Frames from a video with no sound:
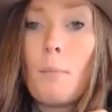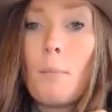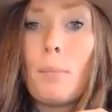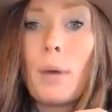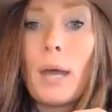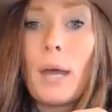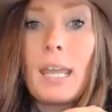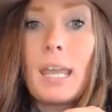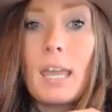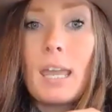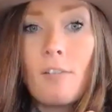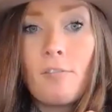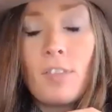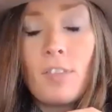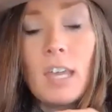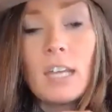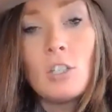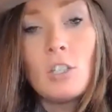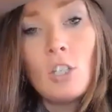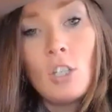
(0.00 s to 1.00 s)
But if
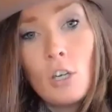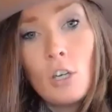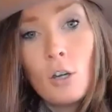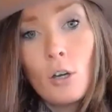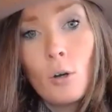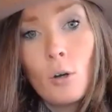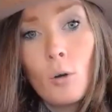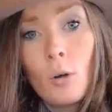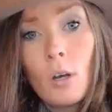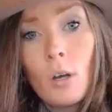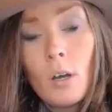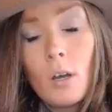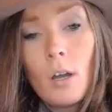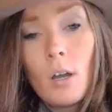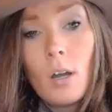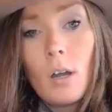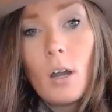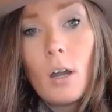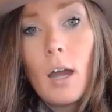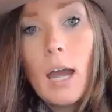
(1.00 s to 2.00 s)
they do,
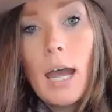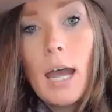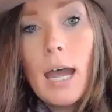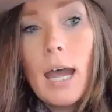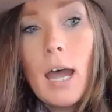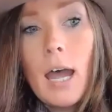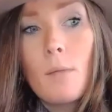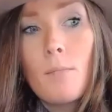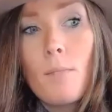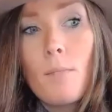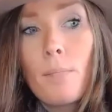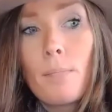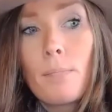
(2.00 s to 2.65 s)
I